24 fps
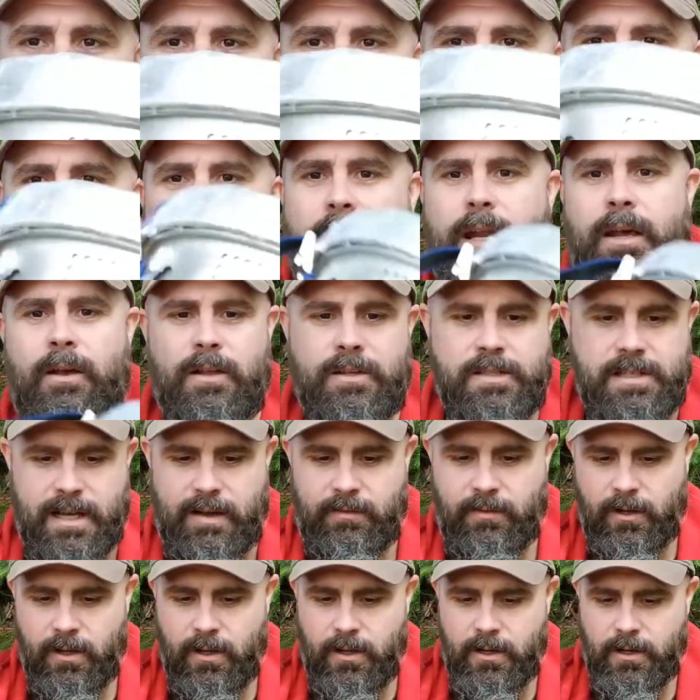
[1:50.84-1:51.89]
And now let's have
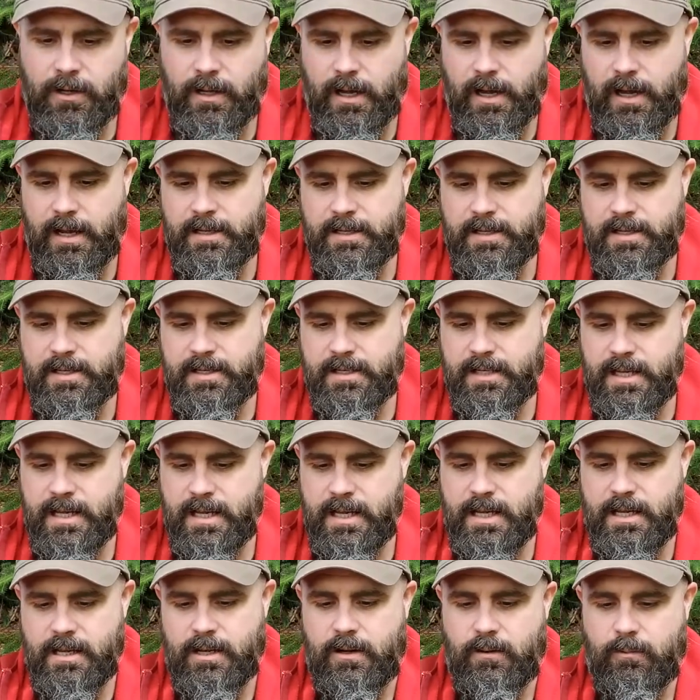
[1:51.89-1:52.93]
a look and
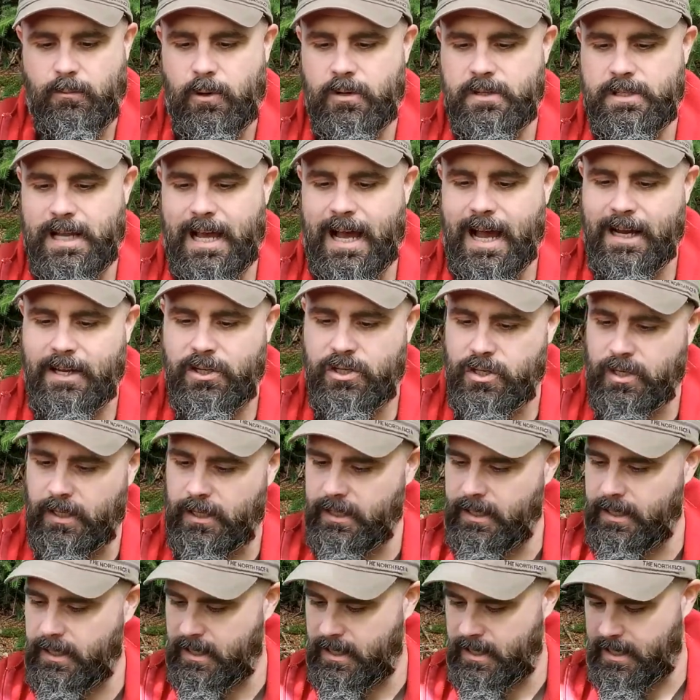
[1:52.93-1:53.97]
see what's
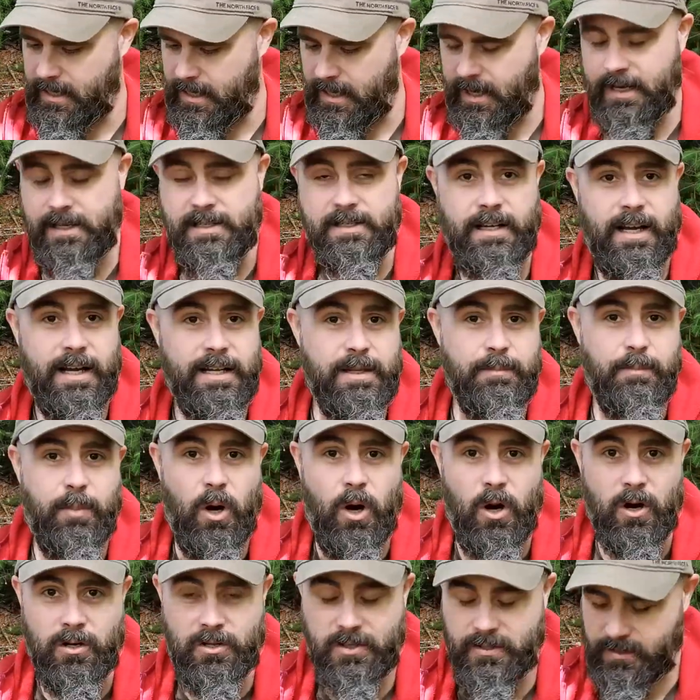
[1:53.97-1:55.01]
actually inside the
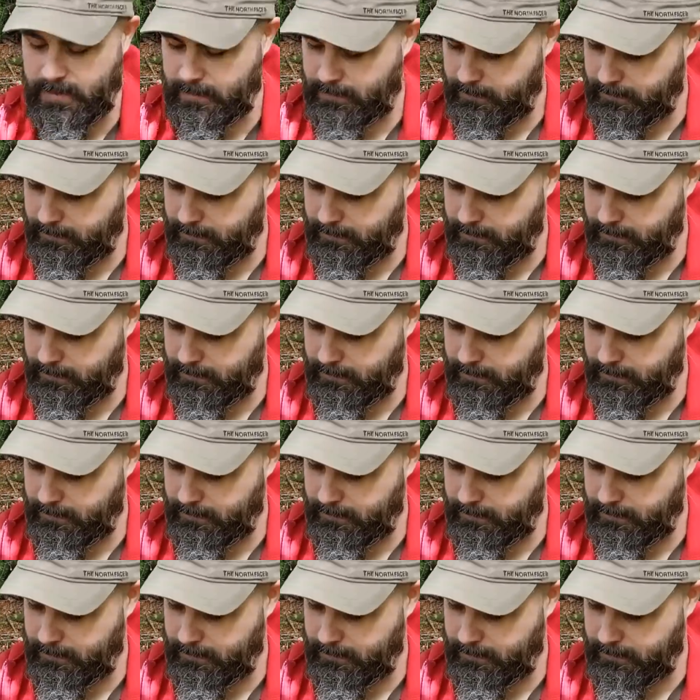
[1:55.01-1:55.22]
box.